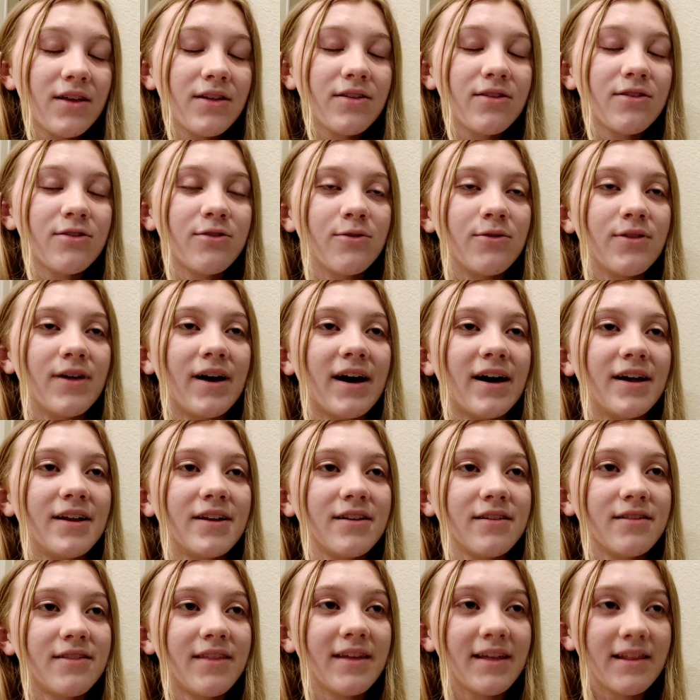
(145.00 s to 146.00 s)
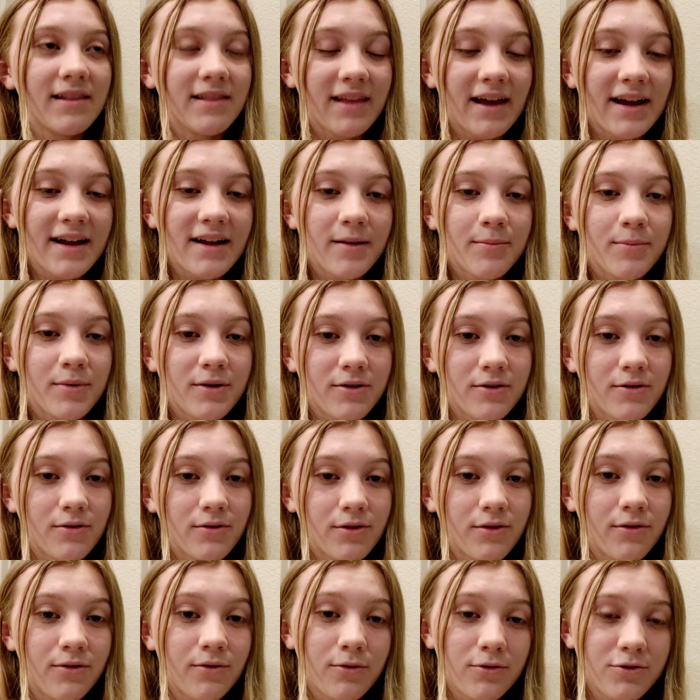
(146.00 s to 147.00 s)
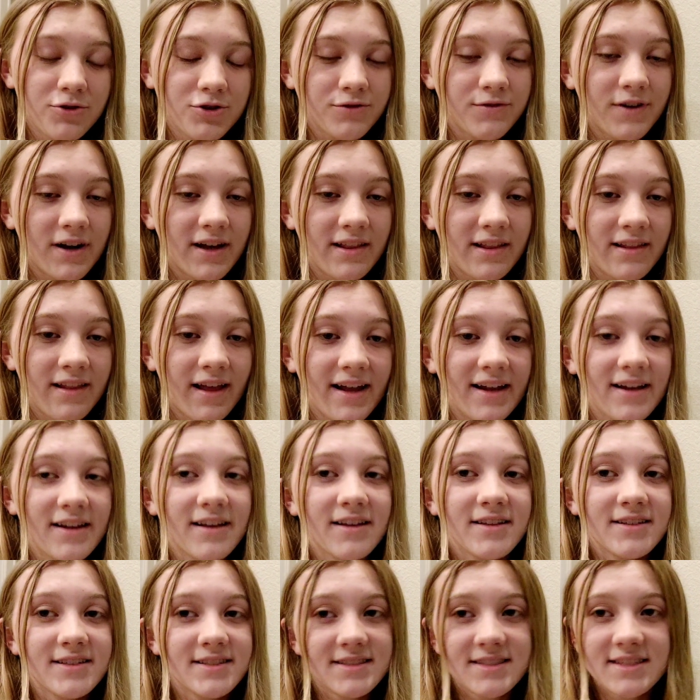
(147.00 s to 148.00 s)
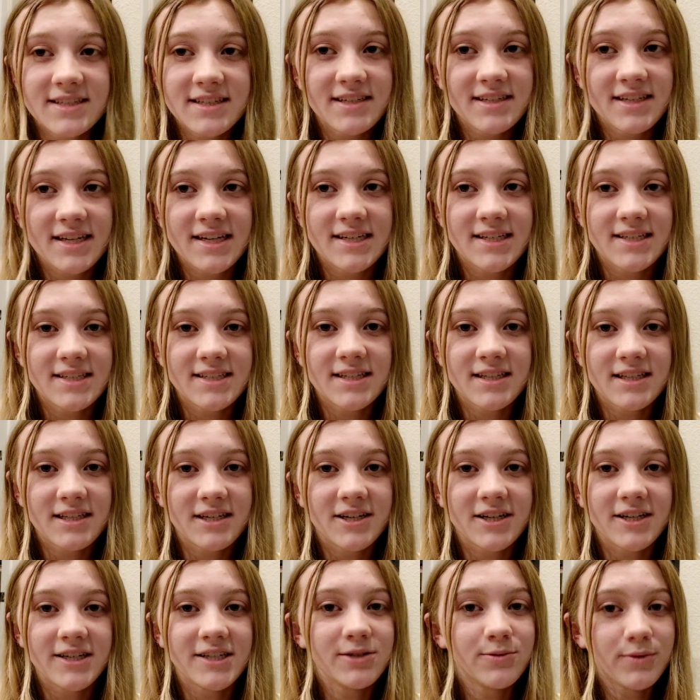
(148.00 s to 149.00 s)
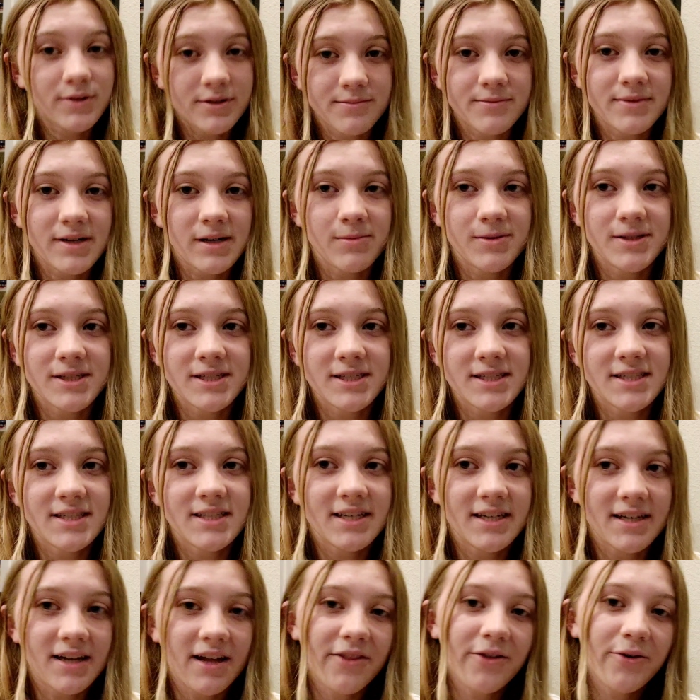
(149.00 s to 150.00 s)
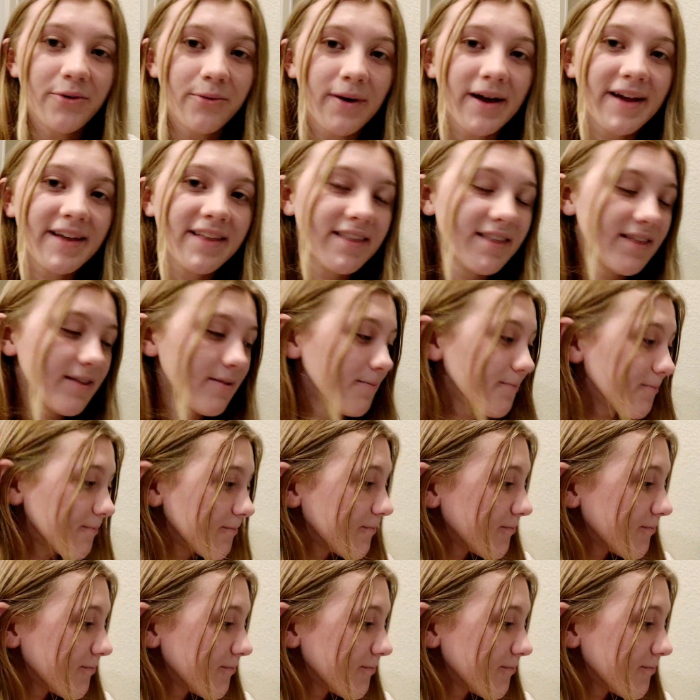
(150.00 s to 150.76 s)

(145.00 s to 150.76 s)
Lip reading: so that they light up under the ultraviolet light, because DNA is clear and you wouldn't be able to see it otherwise.